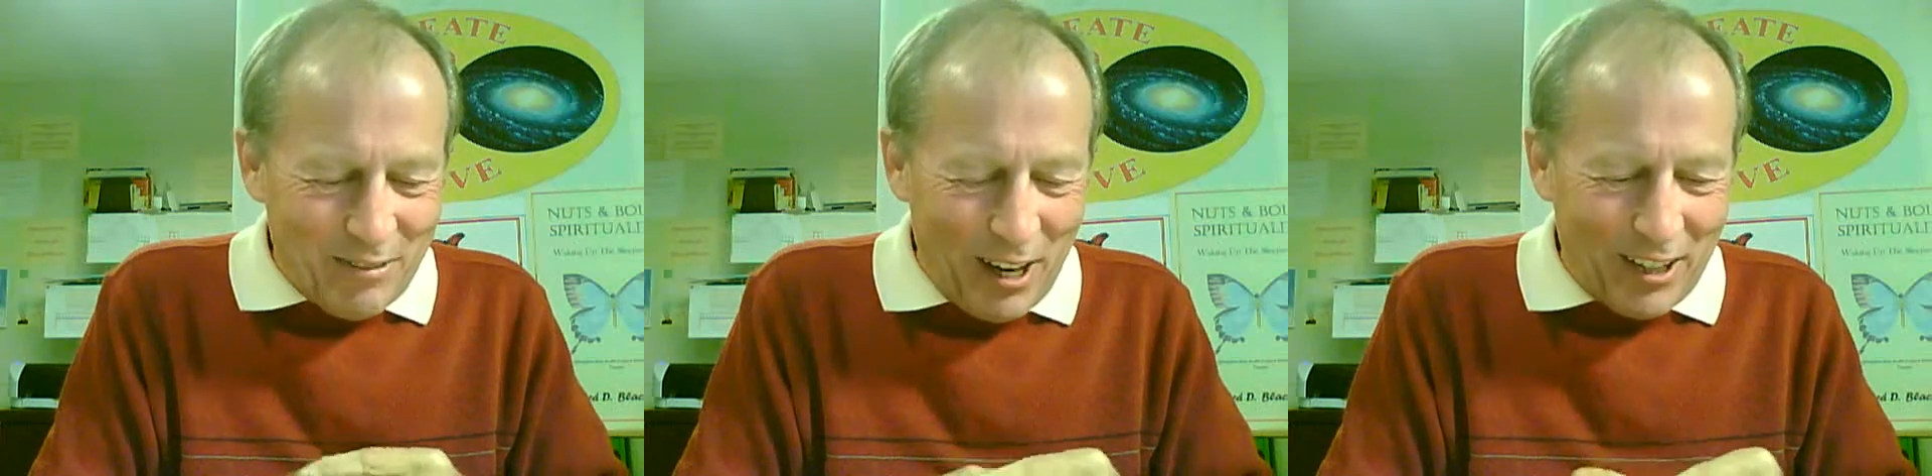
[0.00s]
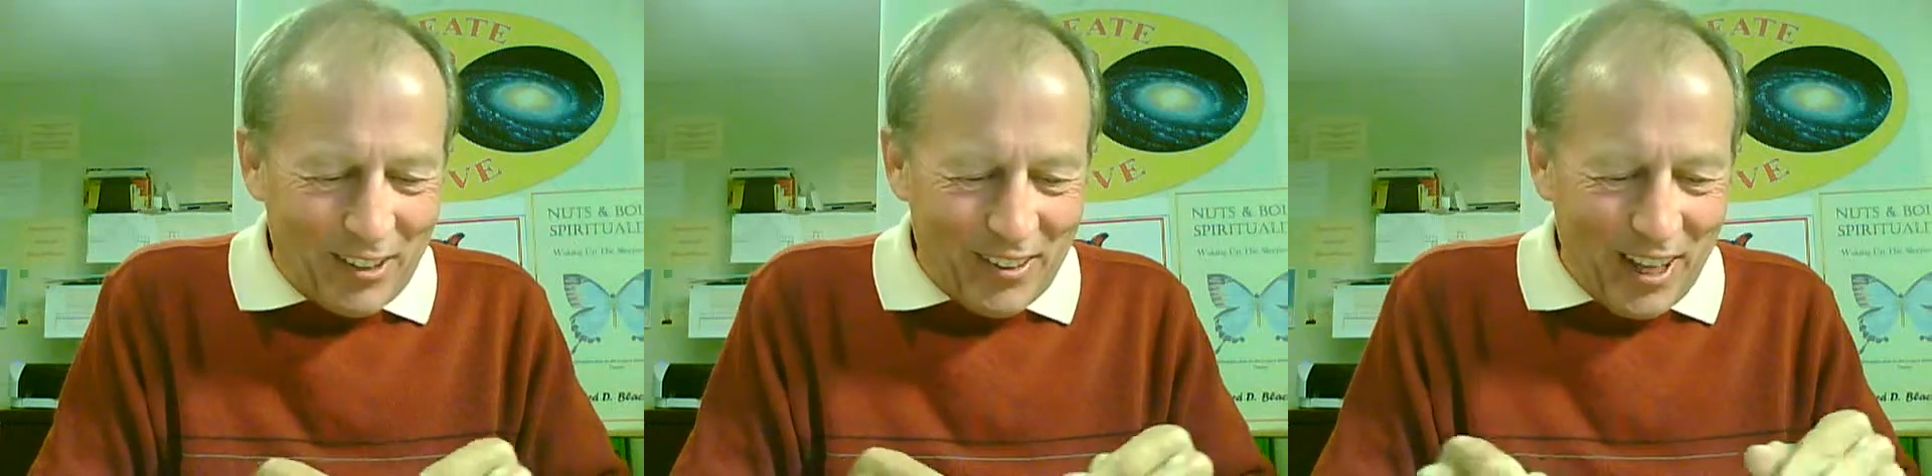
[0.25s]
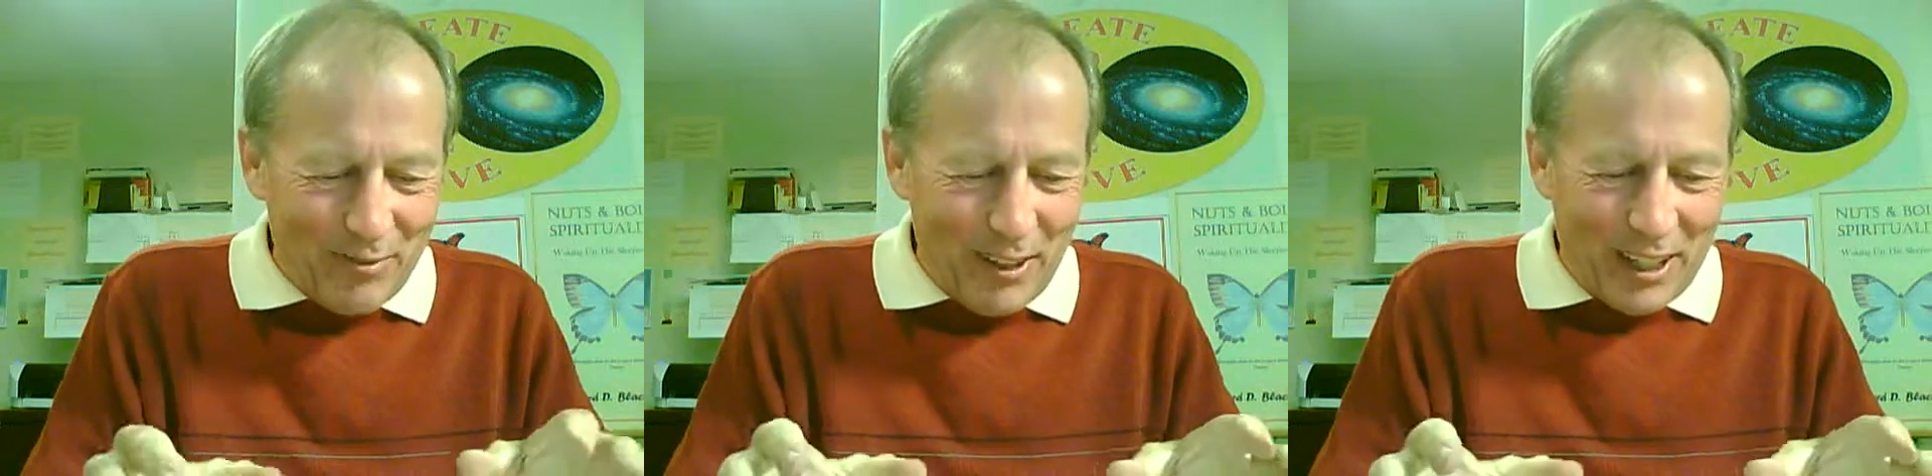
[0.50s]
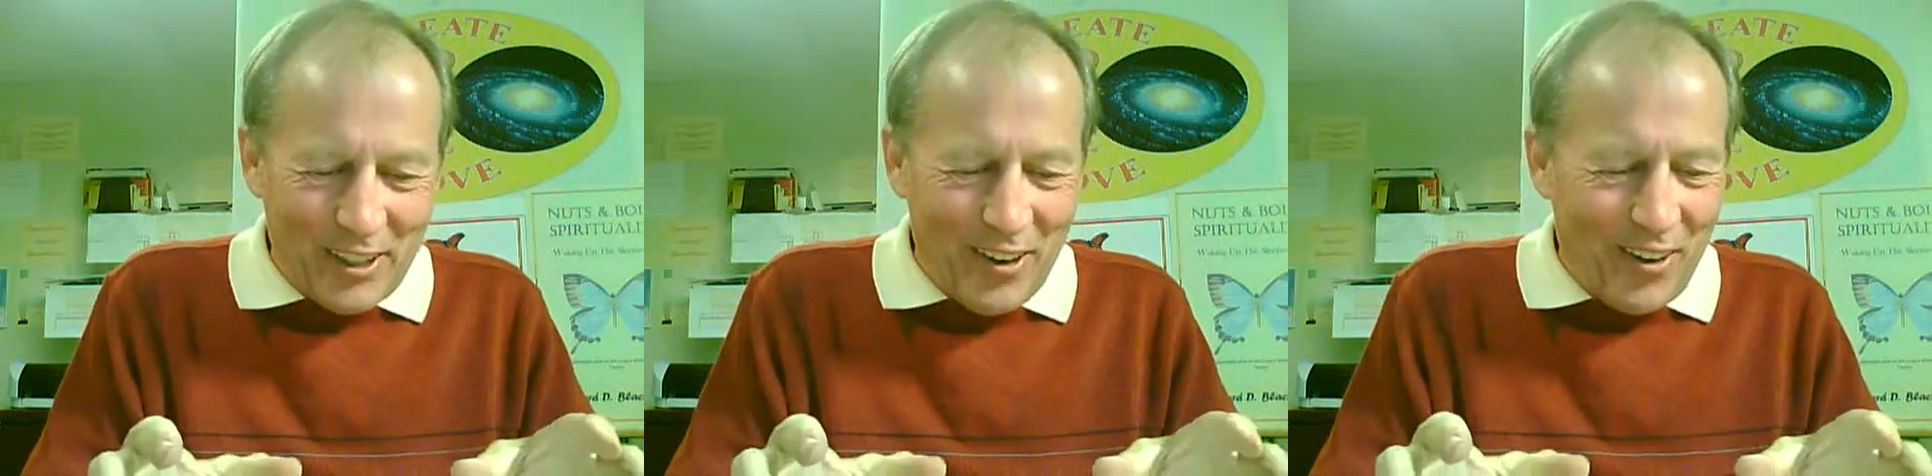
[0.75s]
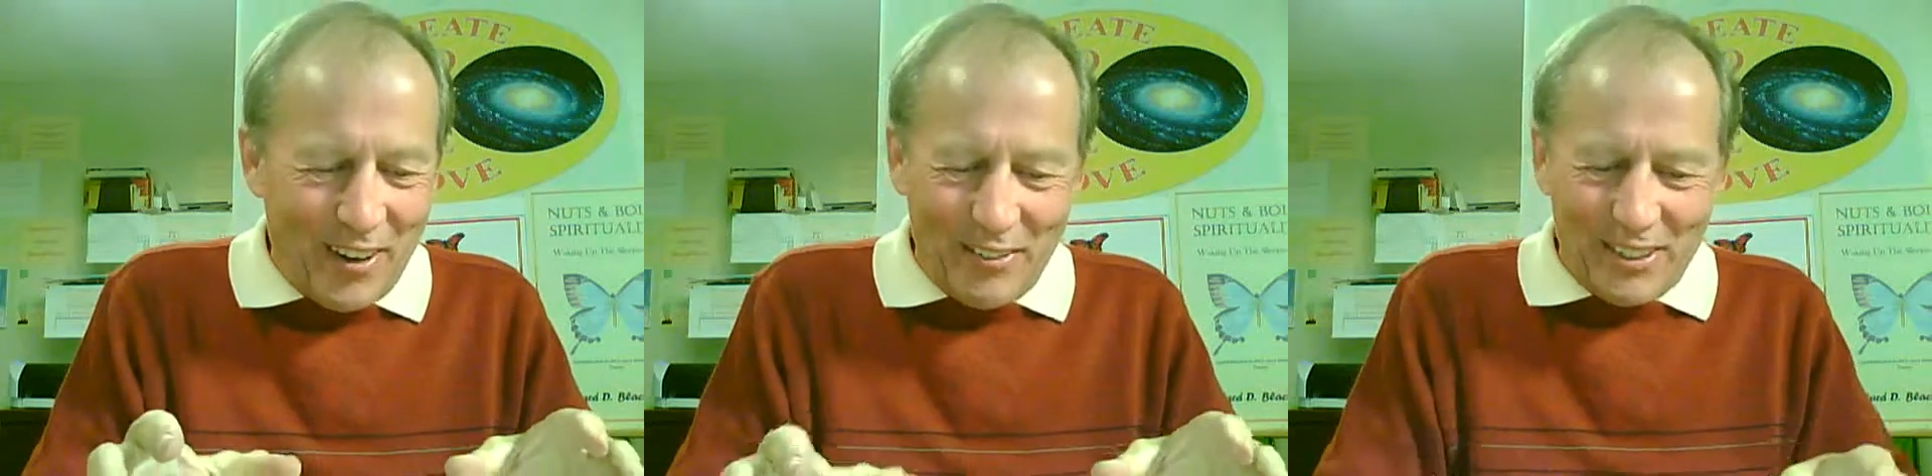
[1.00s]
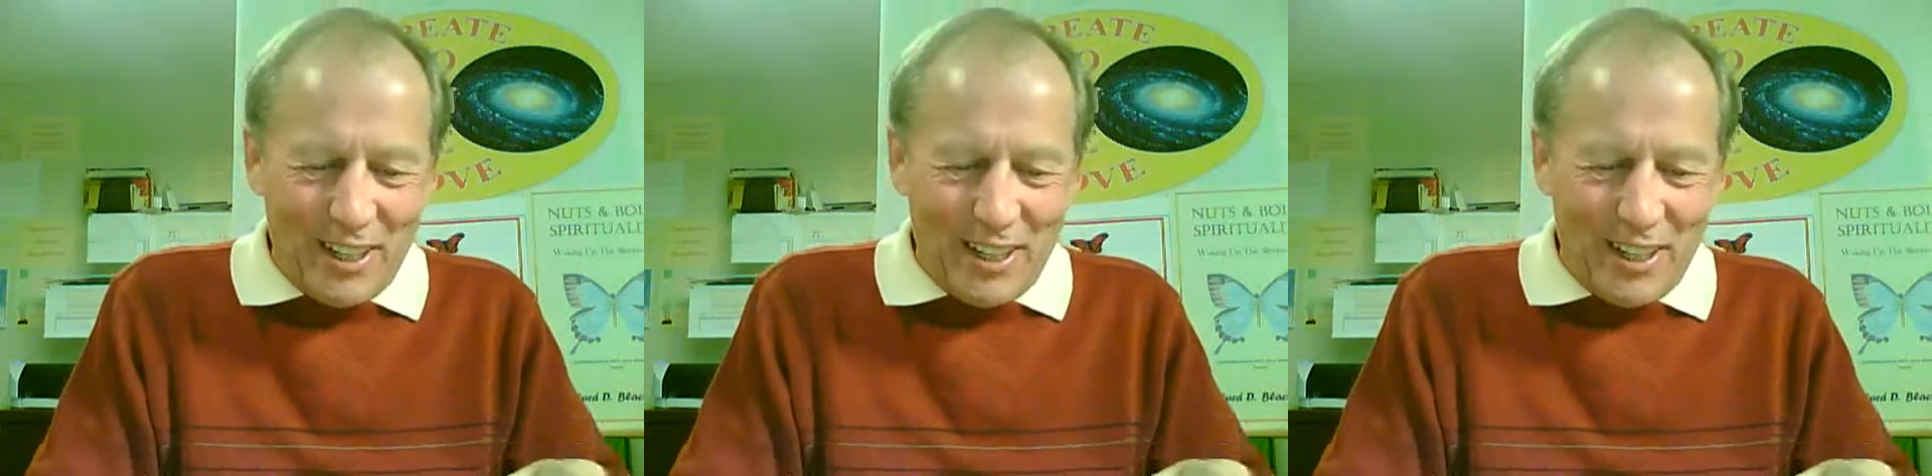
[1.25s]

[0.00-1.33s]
reminder of that in my car.